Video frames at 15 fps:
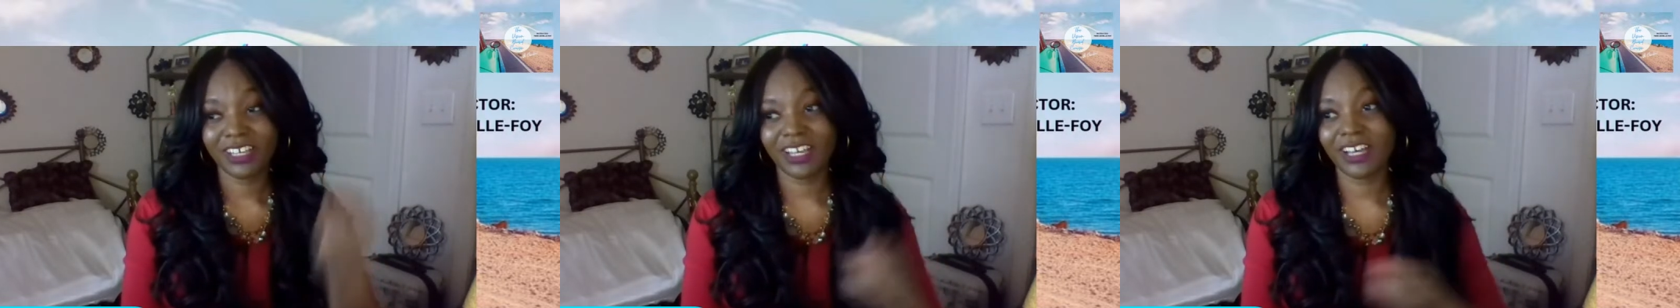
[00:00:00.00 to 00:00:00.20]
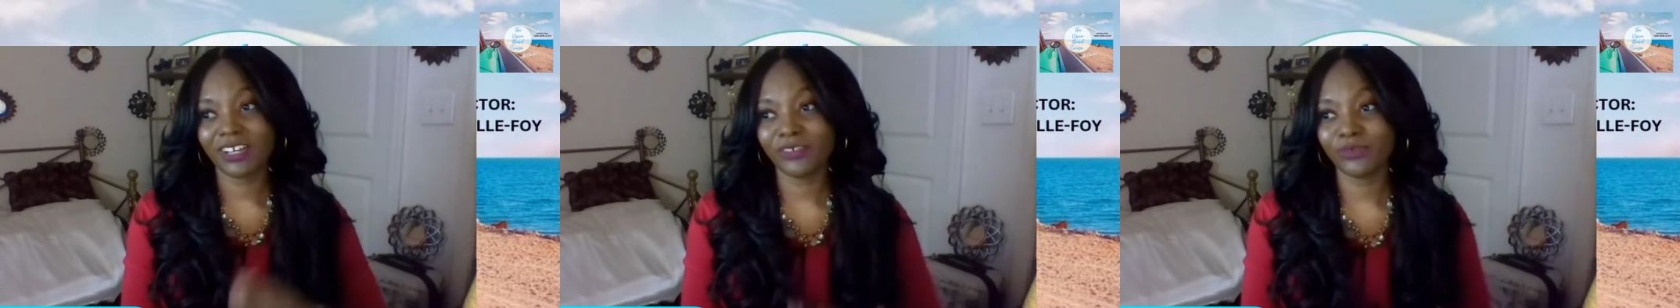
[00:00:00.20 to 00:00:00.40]

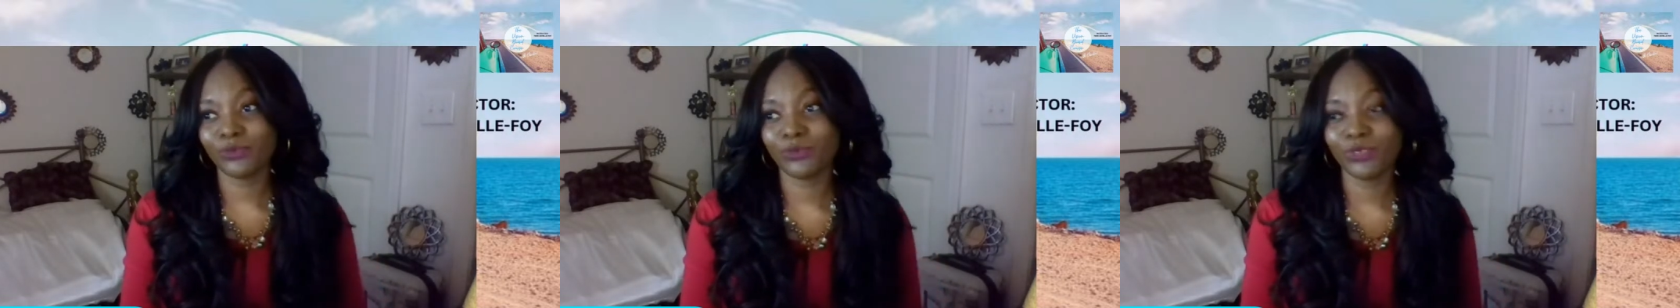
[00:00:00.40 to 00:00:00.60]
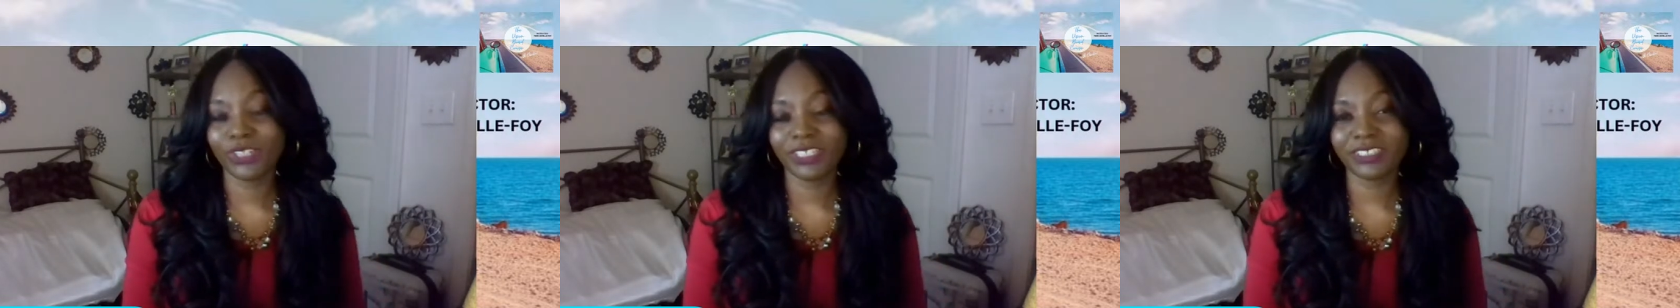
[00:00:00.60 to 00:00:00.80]
of
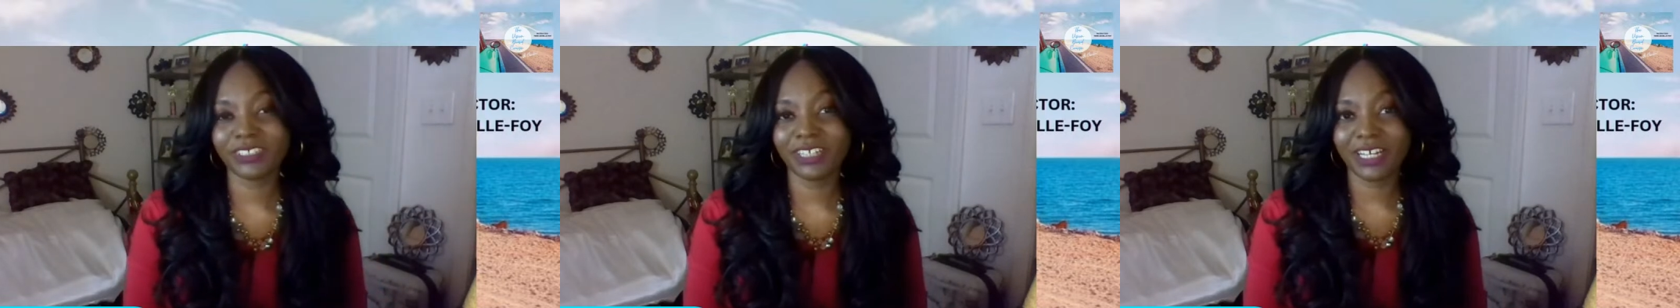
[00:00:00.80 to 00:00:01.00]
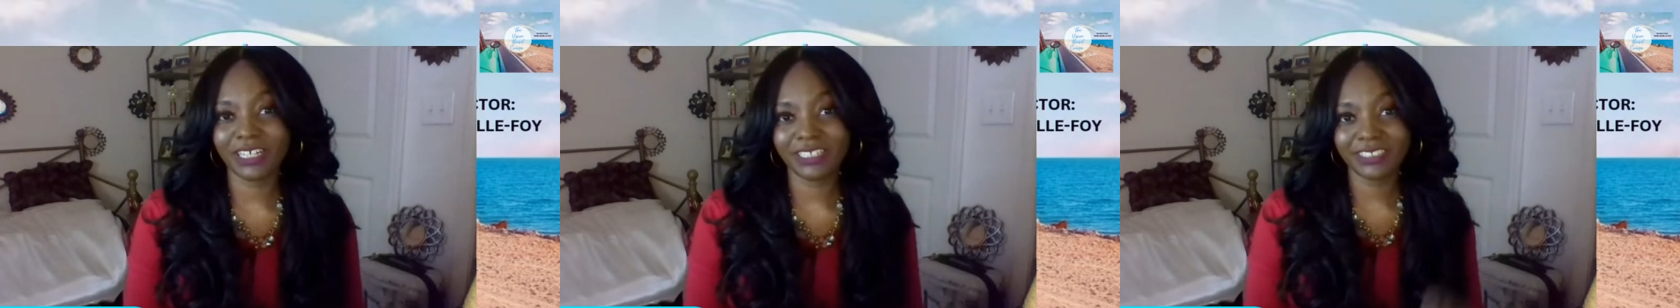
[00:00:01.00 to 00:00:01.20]
what
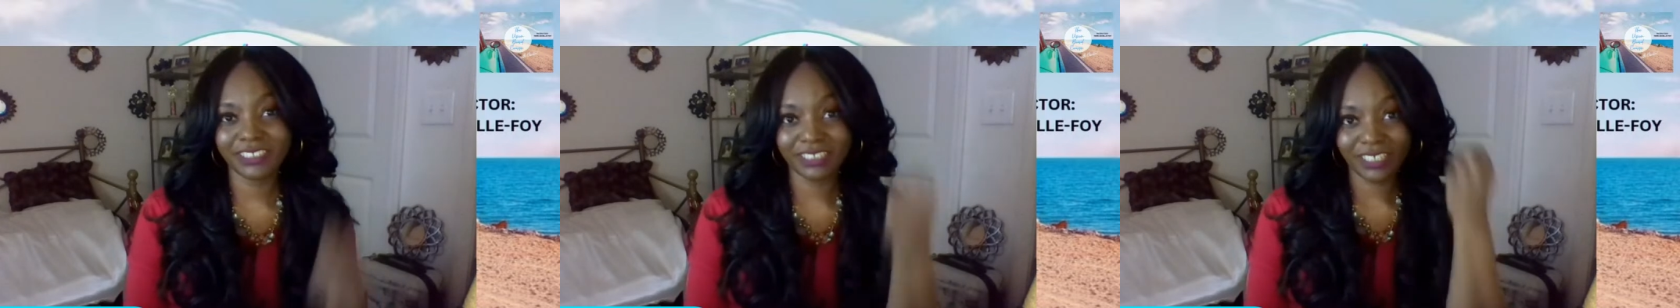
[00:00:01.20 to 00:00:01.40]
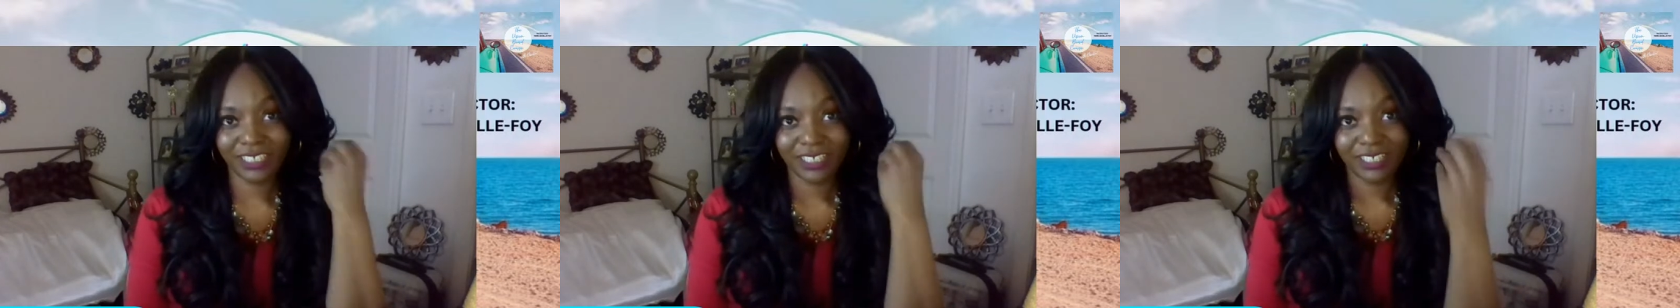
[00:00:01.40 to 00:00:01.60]
God has
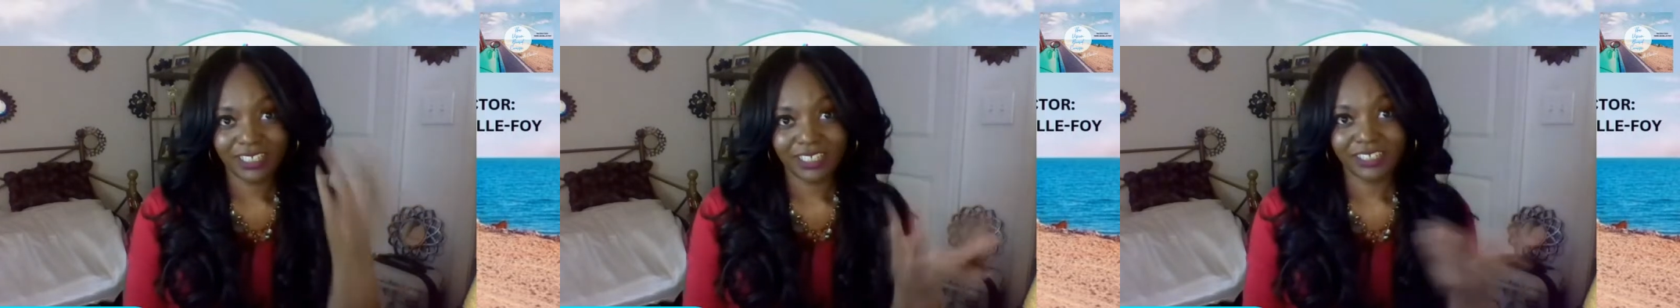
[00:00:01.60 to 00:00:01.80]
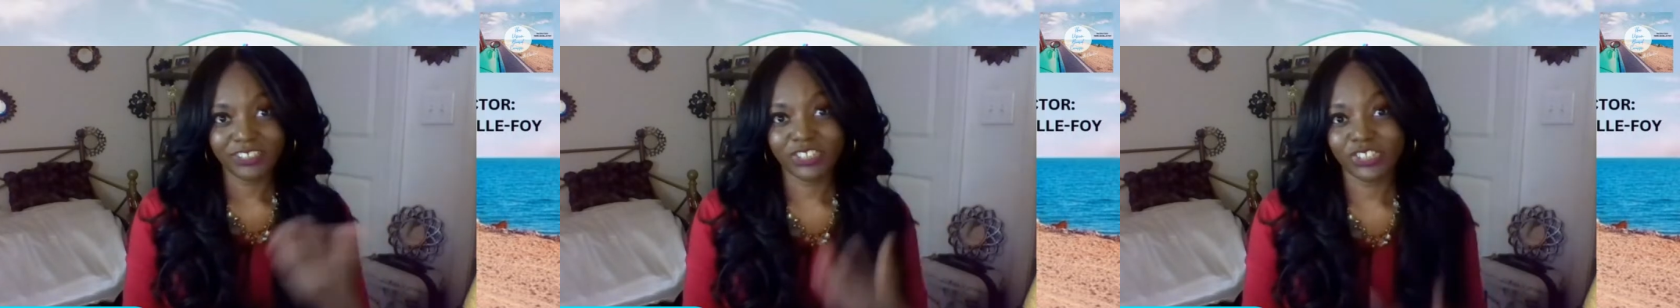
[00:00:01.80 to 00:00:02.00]

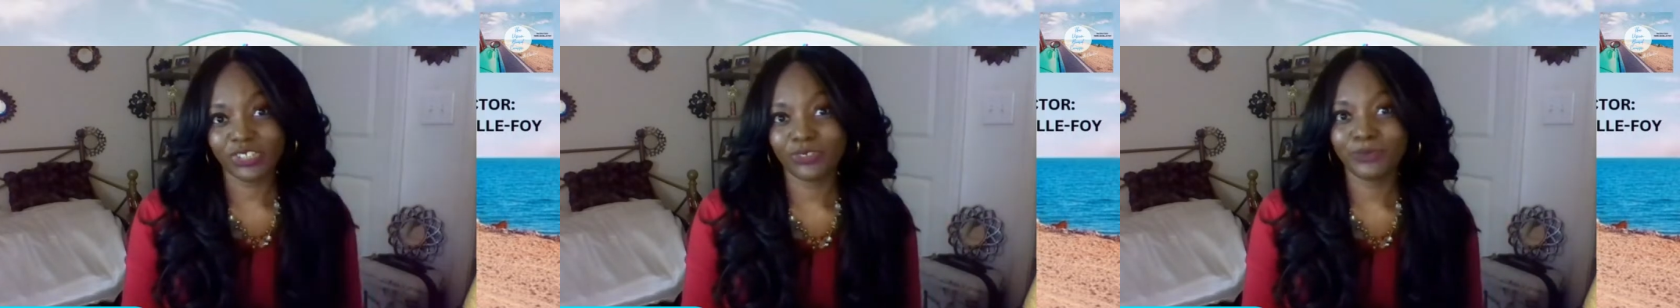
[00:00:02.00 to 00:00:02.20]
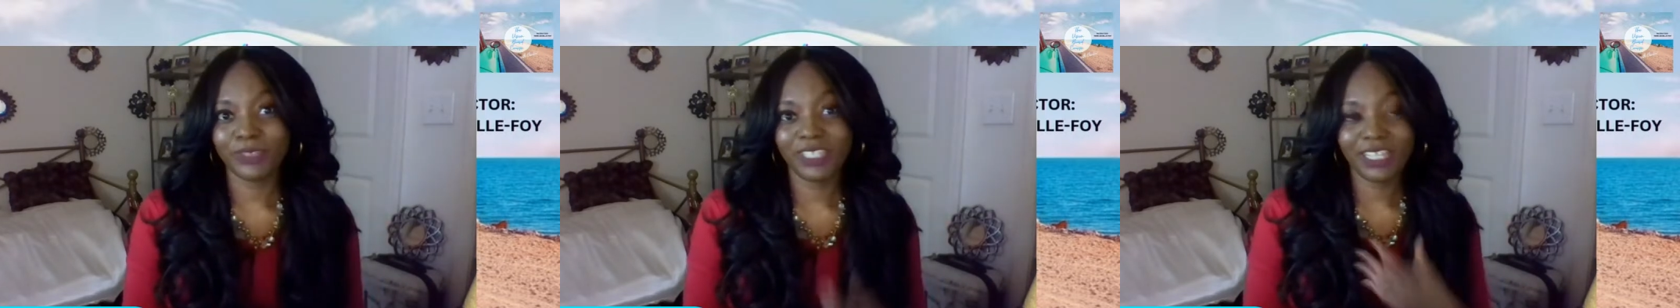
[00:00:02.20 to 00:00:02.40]

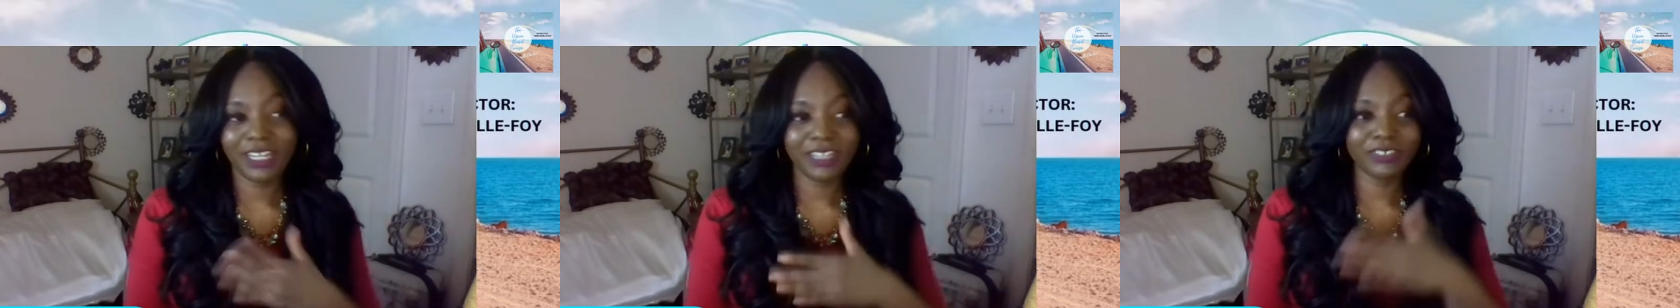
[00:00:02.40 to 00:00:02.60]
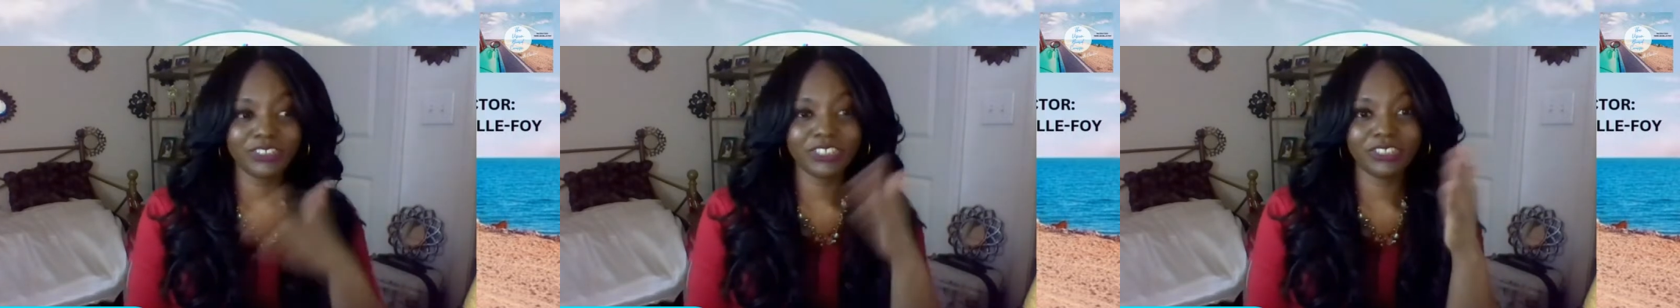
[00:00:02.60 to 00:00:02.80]
show me
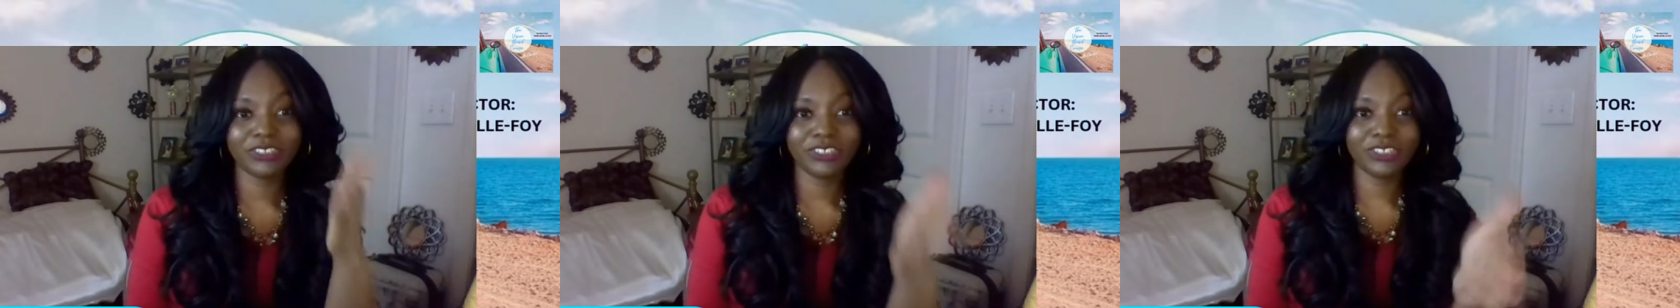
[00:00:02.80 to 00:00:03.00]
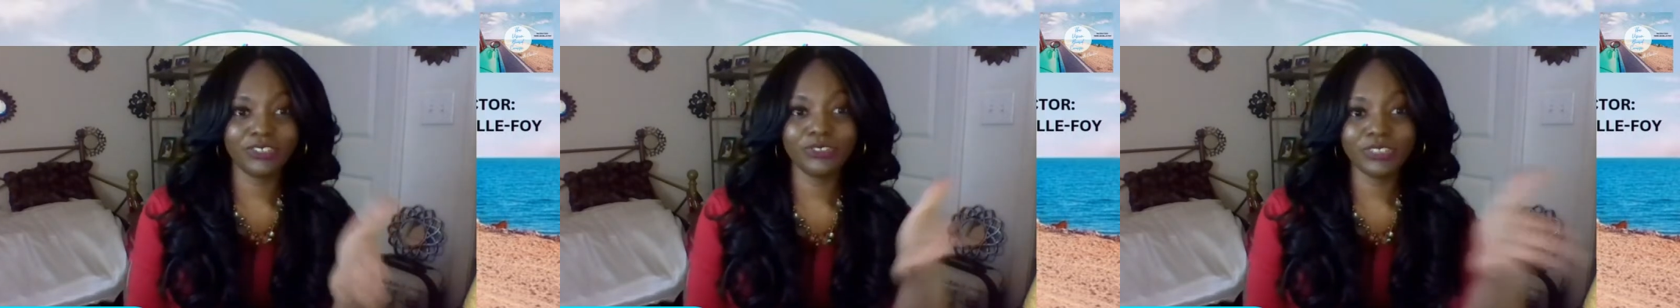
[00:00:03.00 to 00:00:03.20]
how to
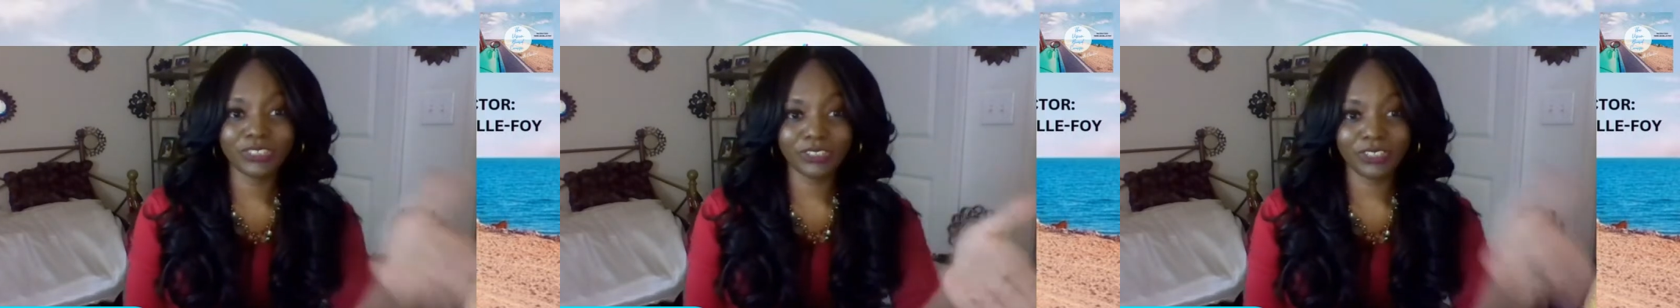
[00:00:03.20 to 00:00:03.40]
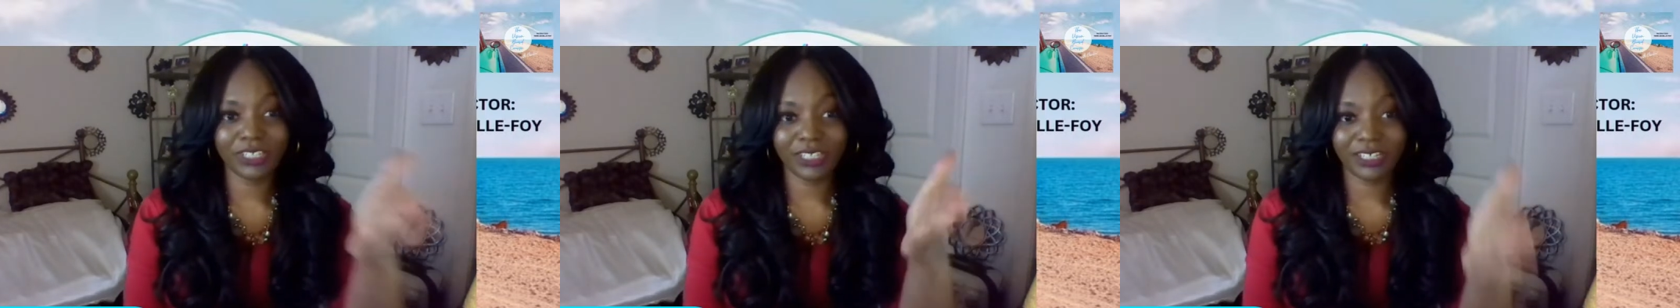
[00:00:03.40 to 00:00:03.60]
use